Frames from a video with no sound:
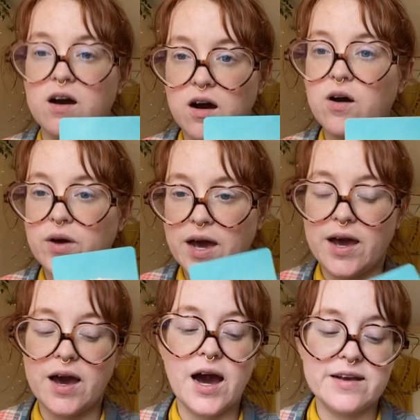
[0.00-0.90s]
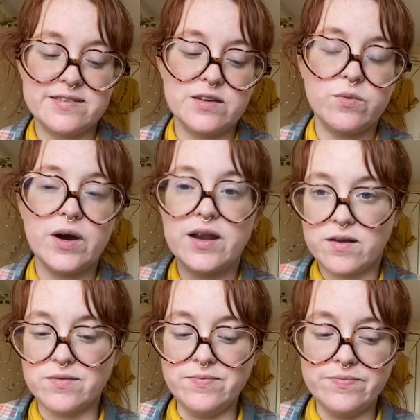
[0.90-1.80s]
okay, I see what,
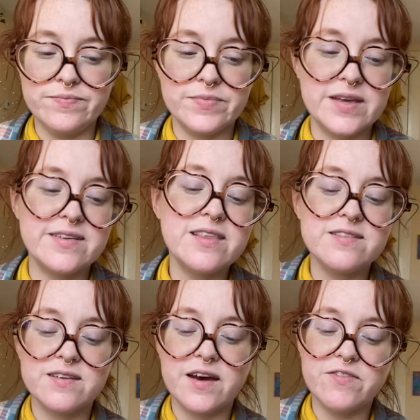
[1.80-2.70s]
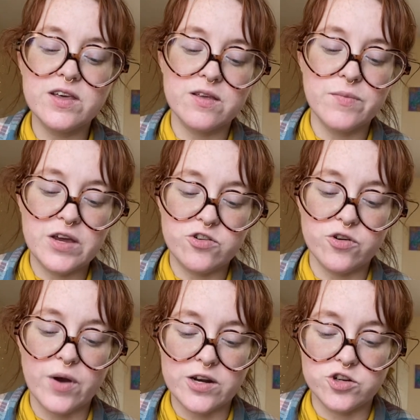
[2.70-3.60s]
it's like this, I feel like the major
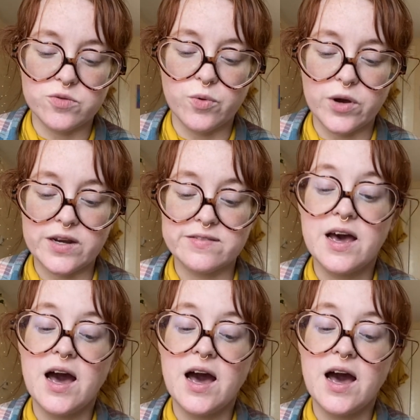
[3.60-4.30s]
gratitude point is,